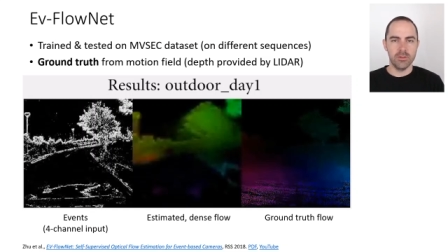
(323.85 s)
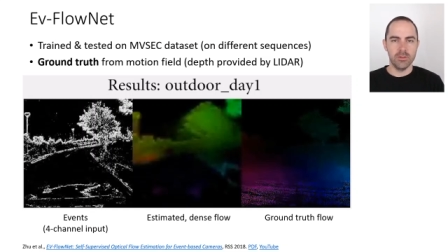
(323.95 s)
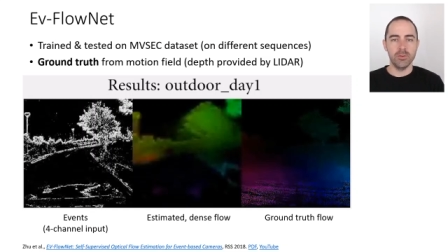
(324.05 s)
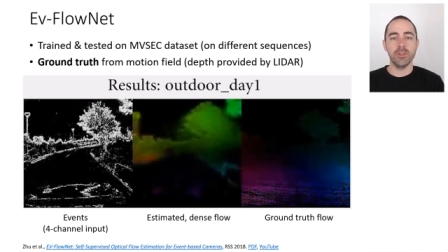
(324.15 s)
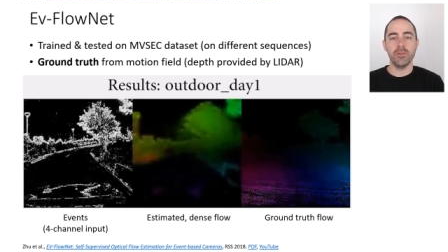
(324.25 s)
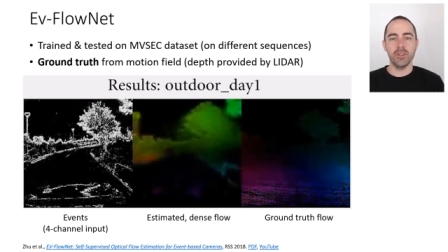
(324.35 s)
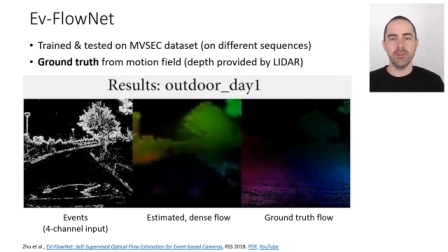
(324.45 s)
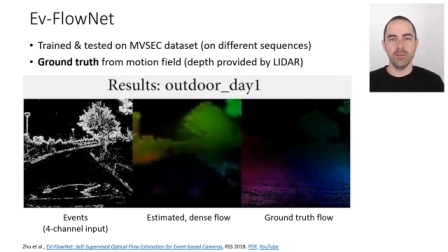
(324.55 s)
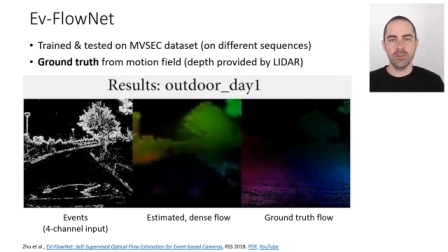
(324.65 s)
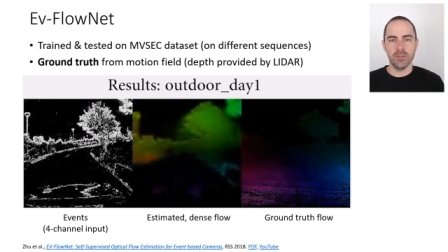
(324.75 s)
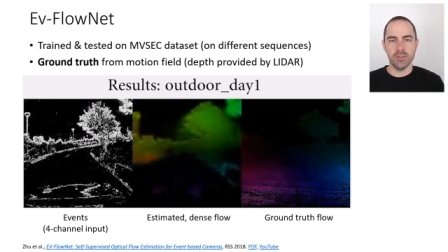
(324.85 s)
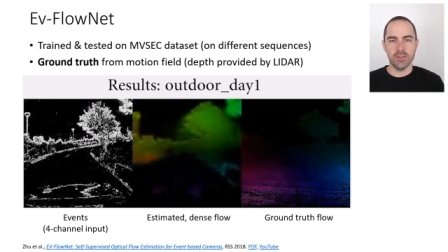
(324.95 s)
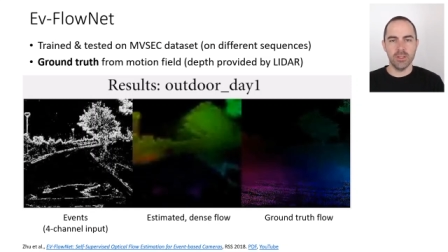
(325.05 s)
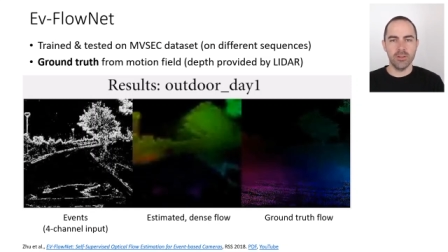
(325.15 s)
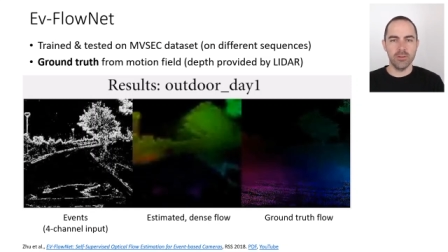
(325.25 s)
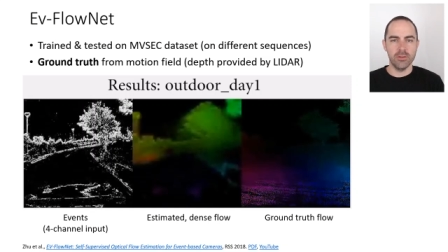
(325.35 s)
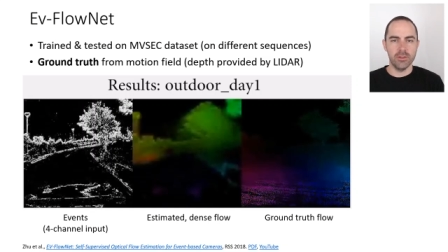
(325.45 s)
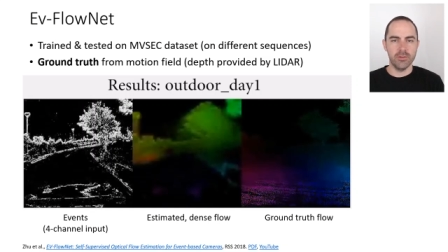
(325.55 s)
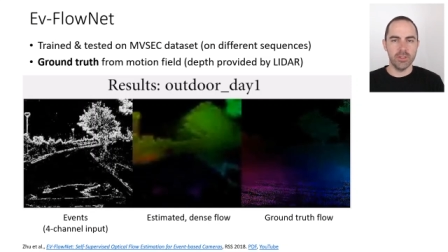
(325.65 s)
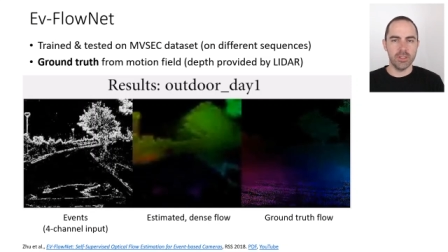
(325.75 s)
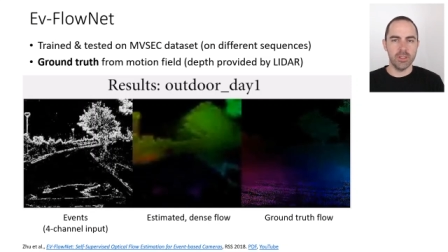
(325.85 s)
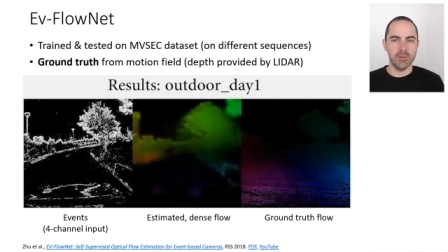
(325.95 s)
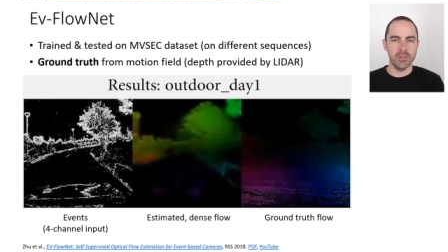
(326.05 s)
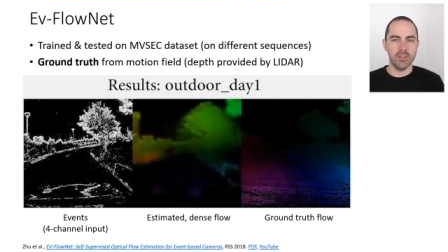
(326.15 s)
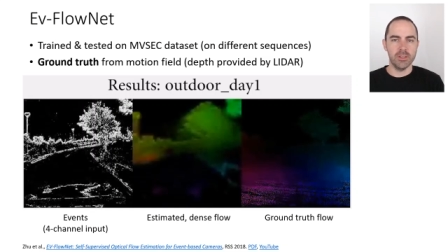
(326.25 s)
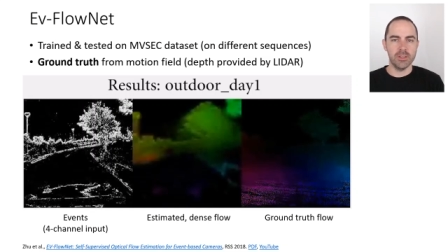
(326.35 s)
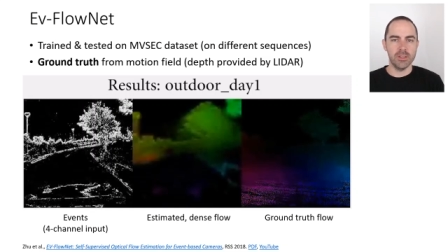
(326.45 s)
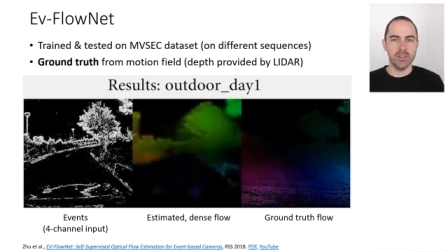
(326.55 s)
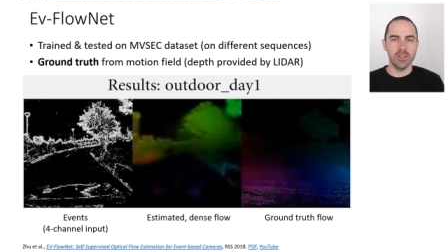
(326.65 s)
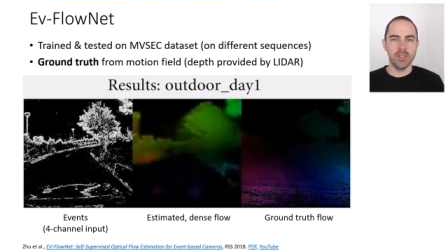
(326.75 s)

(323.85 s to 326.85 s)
multi-vehicle stereo event camera dataset